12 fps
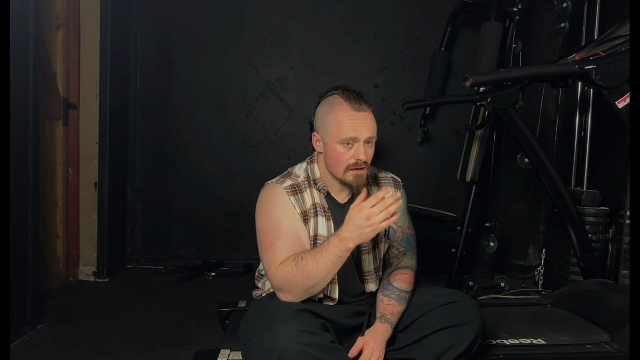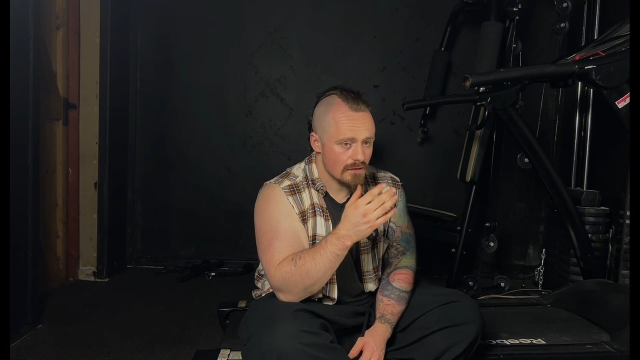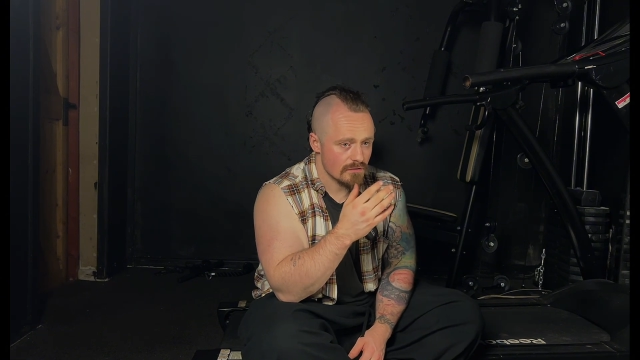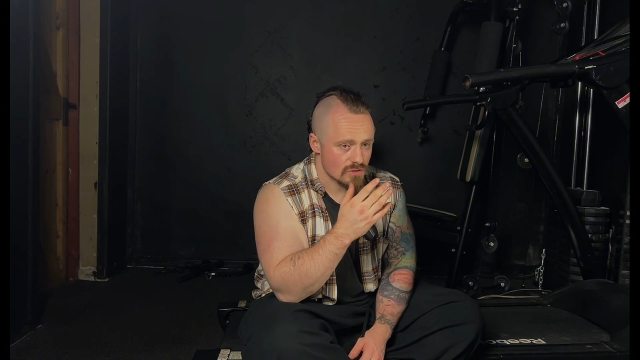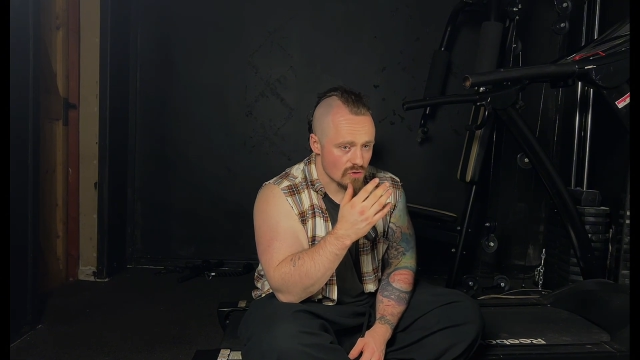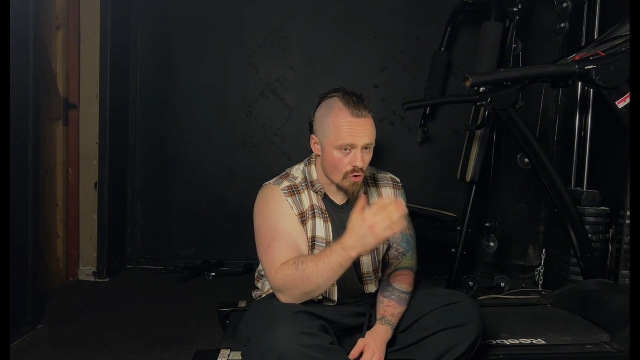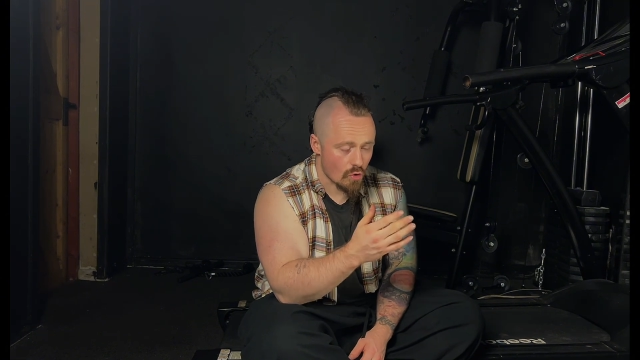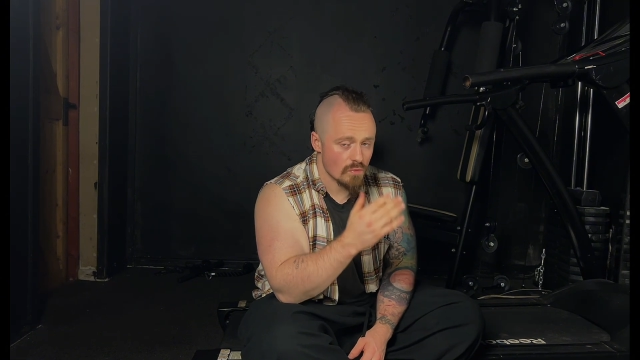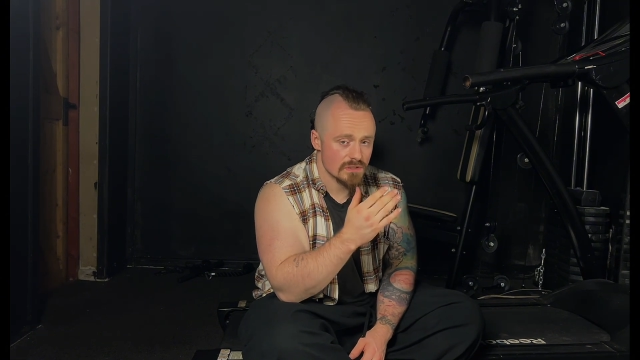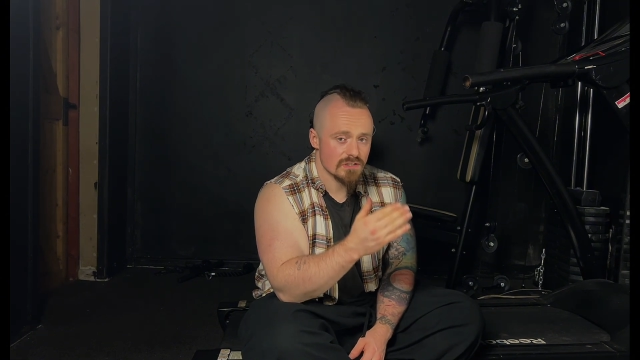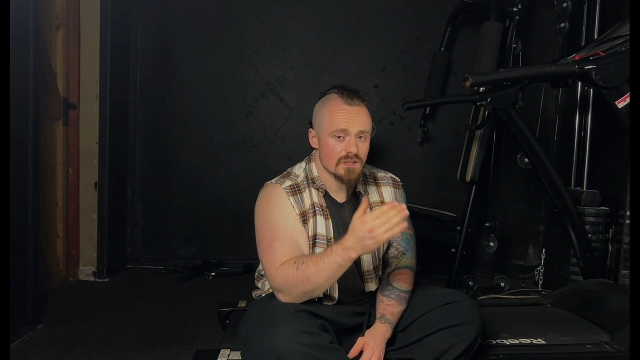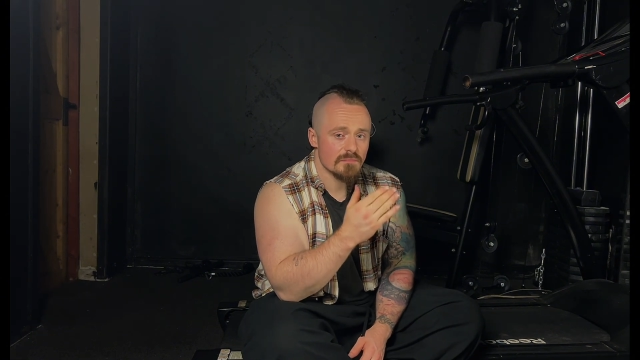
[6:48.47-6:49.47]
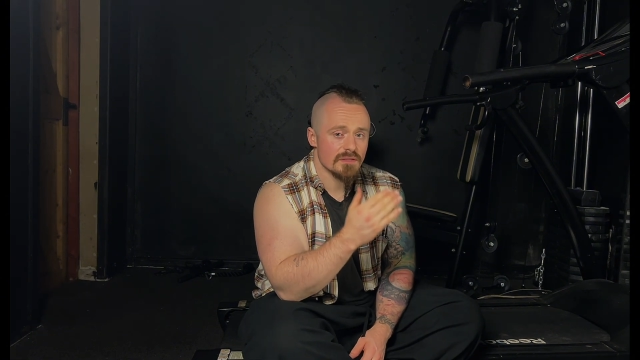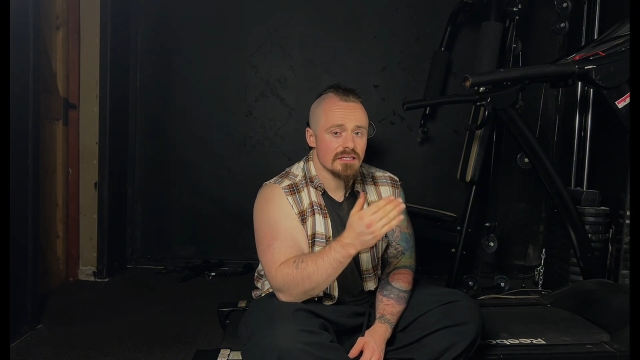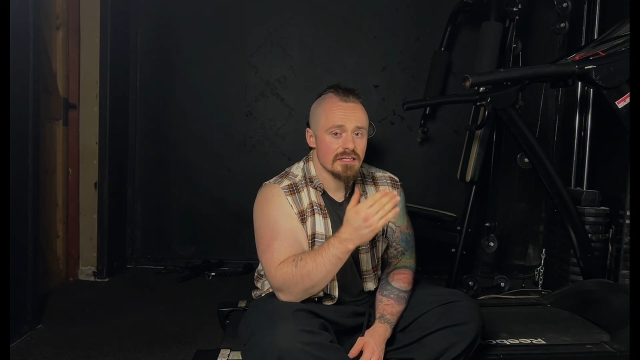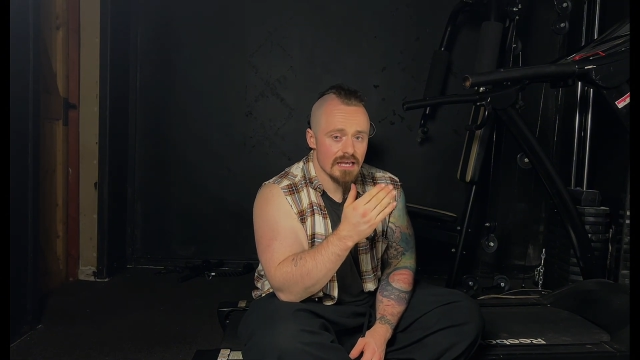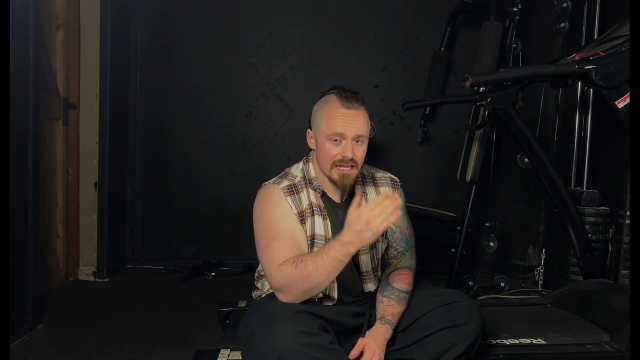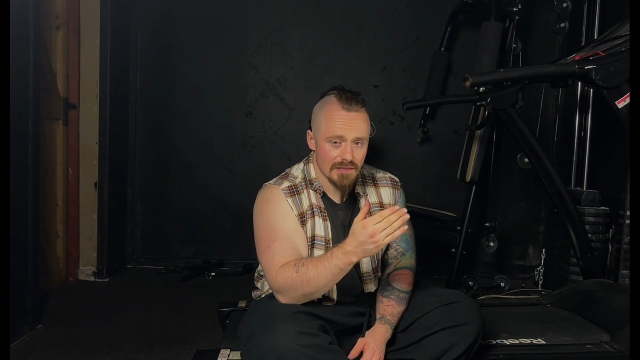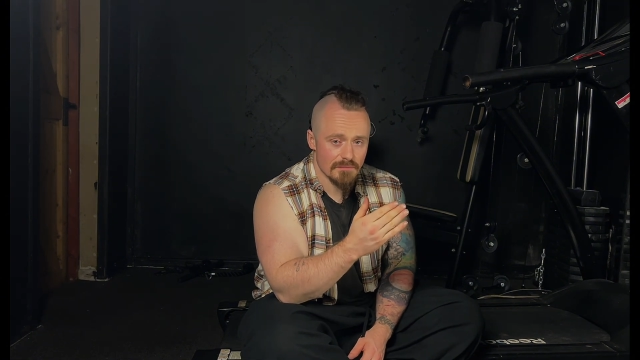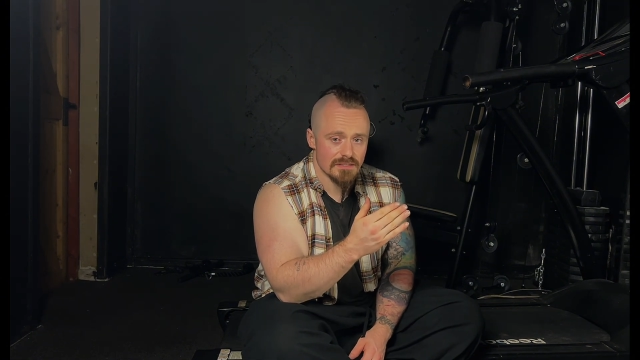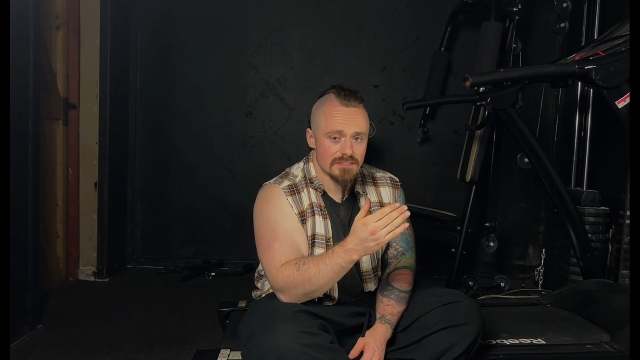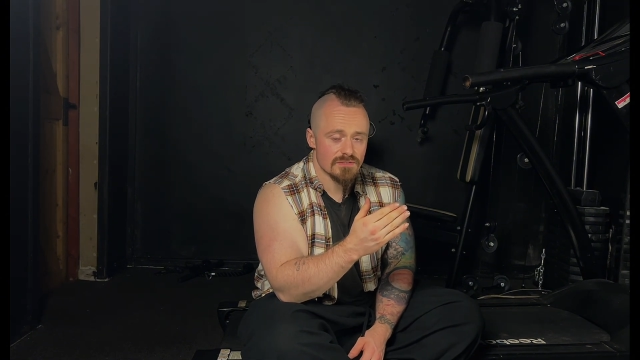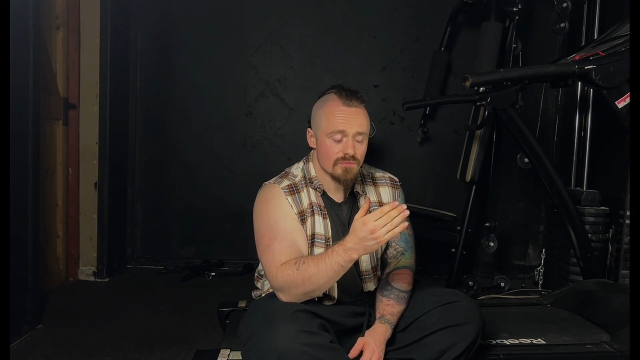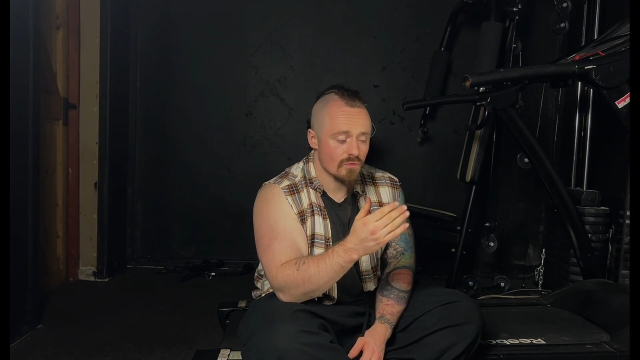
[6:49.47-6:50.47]
there's always going to be
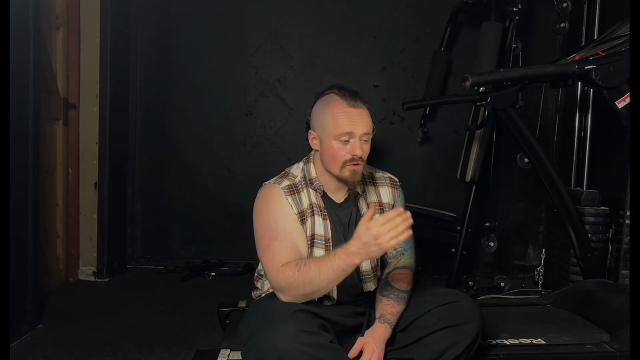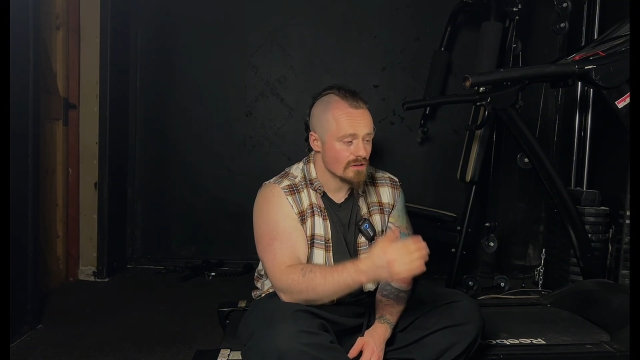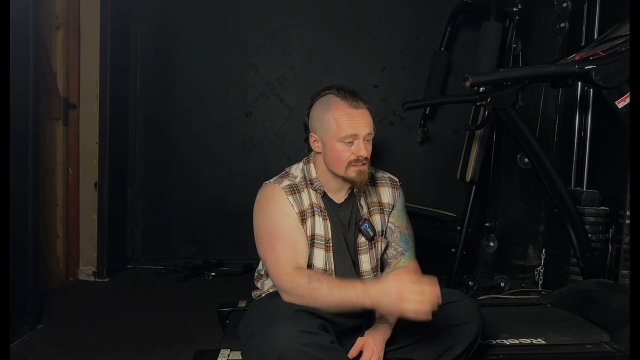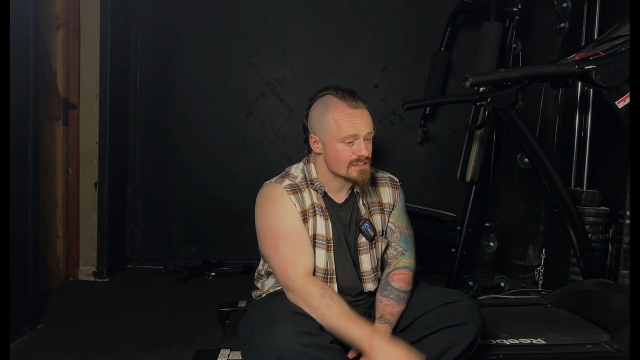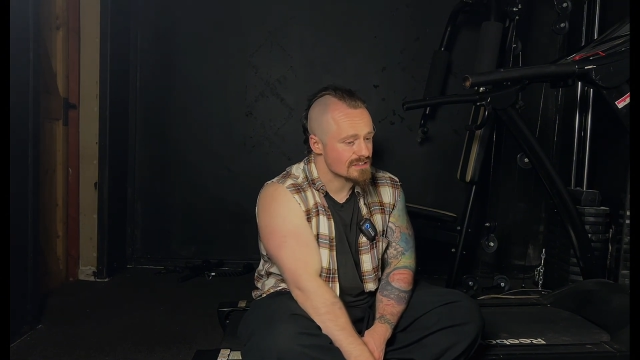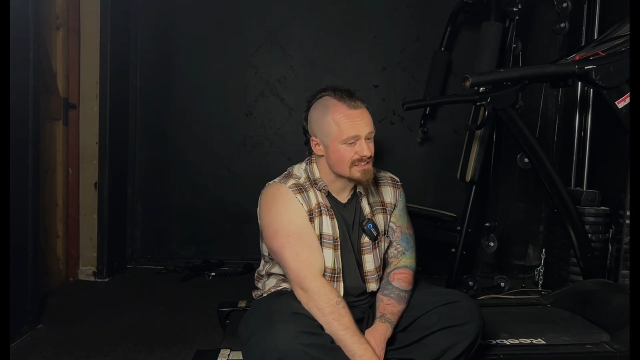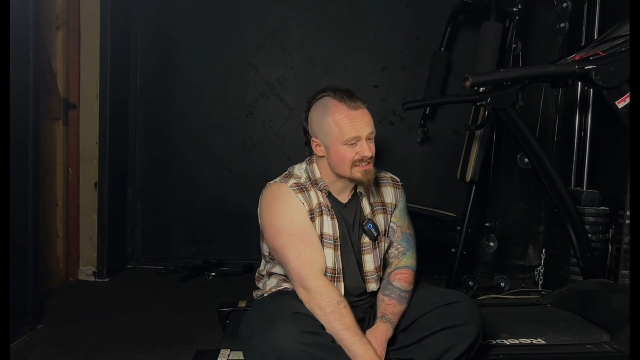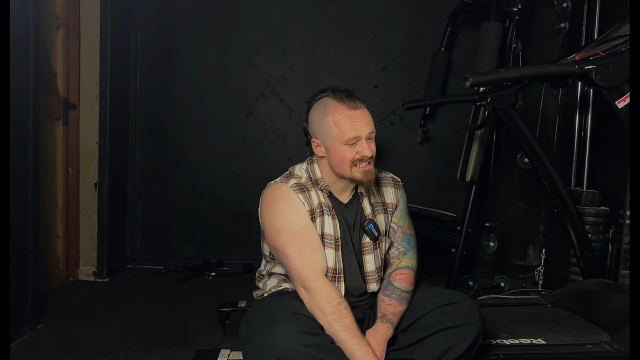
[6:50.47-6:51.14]
elements where it's just,